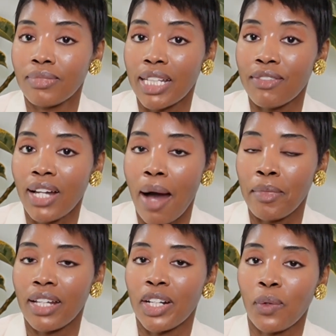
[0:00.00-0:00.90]
Leave a
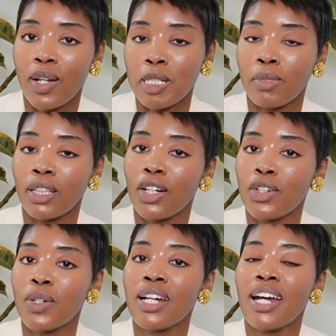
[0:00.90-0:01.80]
comment and a question
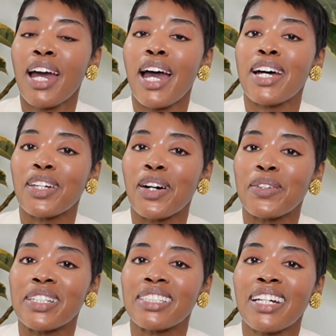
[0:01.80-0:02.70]
below. As
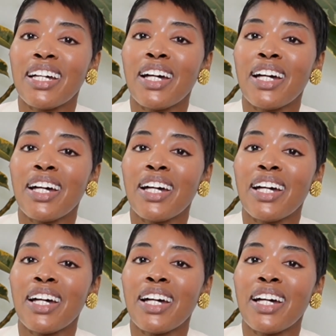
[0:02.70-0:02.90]
always,